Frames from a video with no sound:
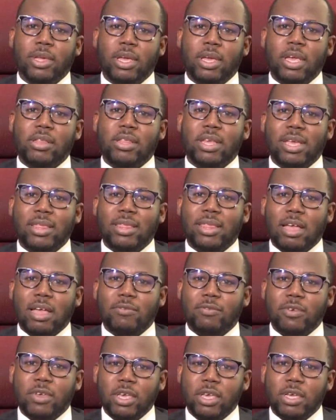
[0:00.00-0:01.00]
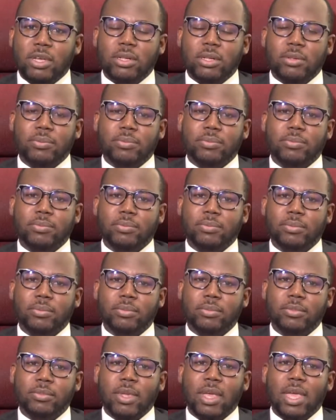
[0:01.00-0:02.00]
is in that vehicle.
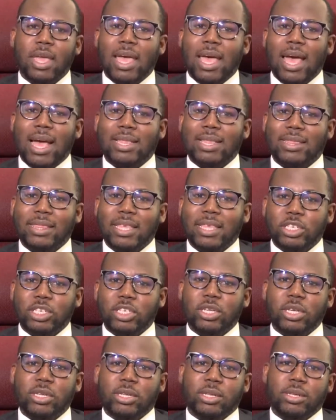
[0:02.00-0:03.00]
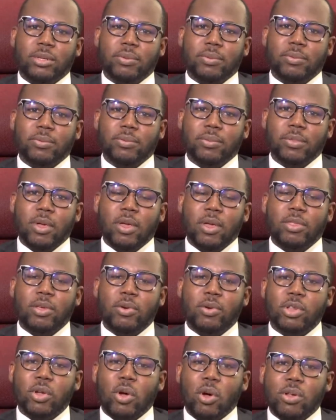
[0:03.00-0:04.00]
Additionally, there
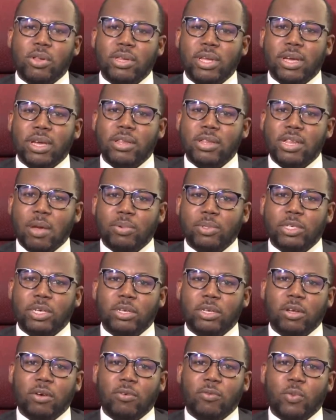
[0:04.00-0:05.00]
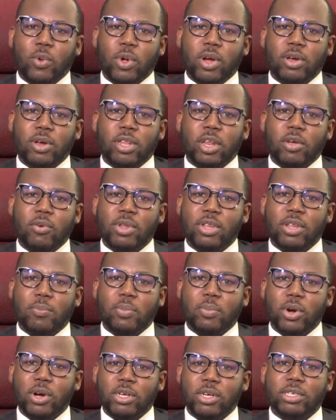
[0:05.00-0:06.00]
is also the exception of where there is a
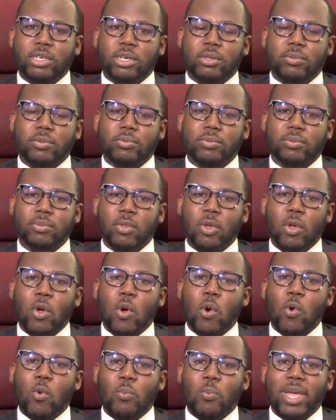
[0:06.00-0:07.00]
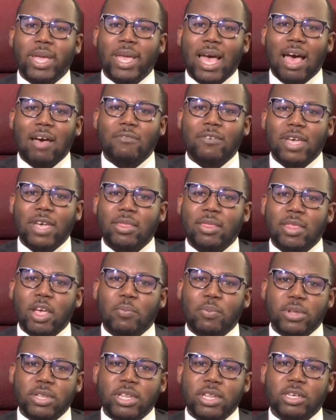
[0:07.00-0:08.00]
person who may have in their
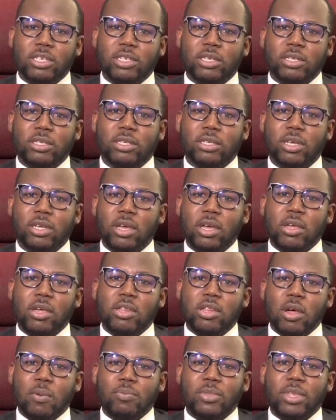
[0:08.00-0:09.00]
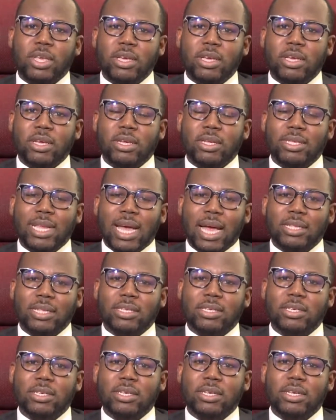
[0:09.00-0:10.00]
possession something
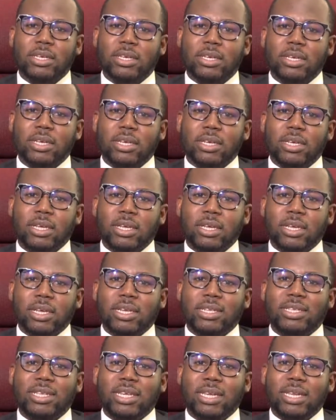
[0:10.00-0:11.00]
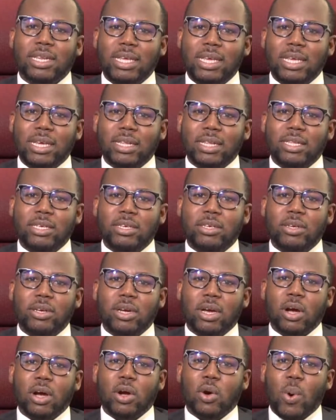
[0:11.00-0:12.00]
that is illegally
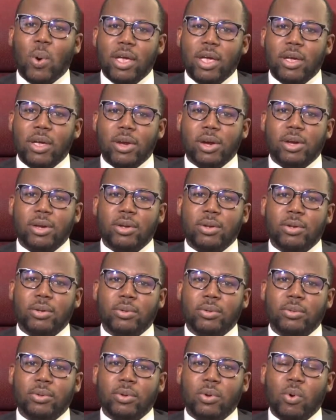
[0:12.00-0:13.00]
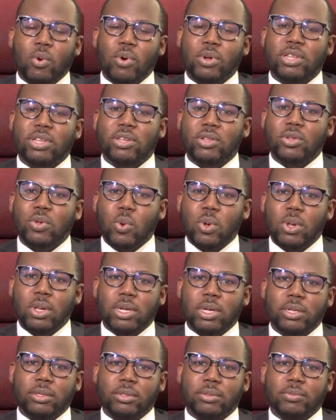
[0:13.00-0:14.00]
acquired or
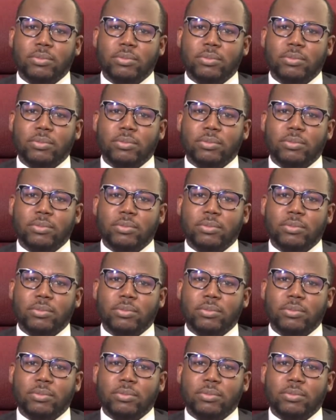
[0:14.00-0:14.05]
stolen.